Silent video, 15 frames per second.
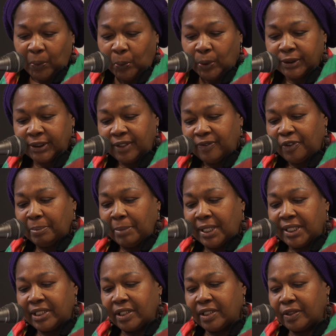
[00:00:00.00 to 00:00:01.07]
Wanting for my
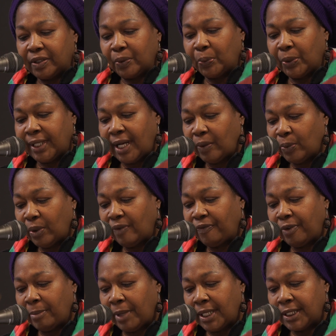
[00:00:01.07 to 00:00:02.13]
sister what I want
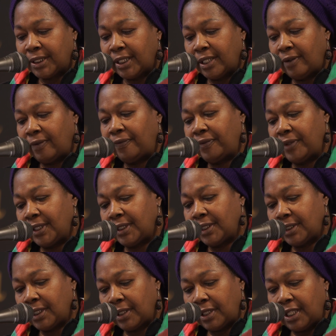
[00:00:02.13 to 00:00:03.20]
for myself. This
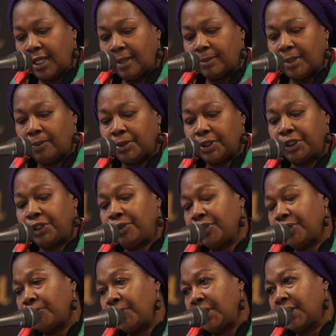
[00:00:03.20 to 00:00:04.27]
is a theme that was
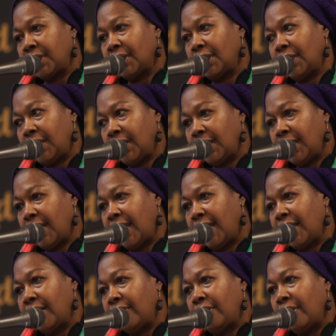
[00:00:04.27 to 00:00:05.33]
used recently,
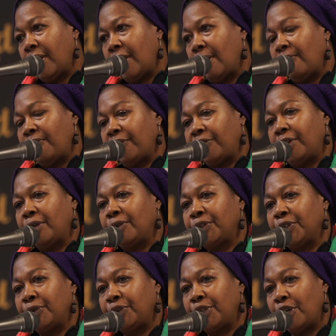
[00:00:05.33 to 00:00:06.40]
and for those
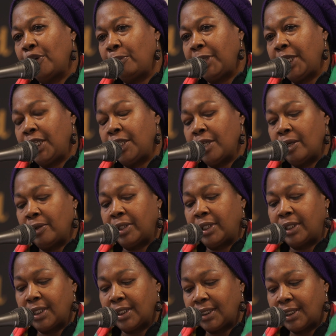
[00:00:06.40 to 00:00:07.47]
who know me know
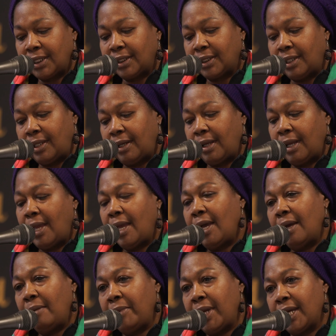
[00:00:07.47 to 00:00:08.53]
that this is a
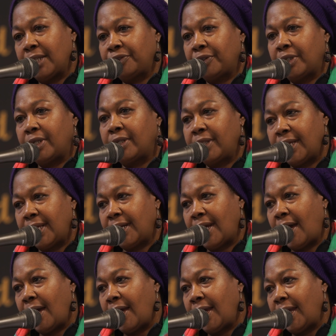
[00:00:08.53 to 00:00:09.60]
mantra that
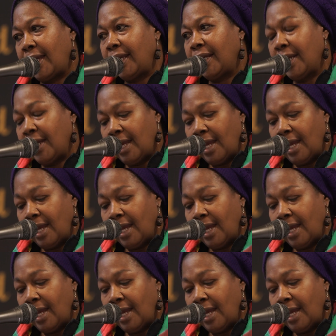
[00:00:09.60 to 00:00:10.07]
I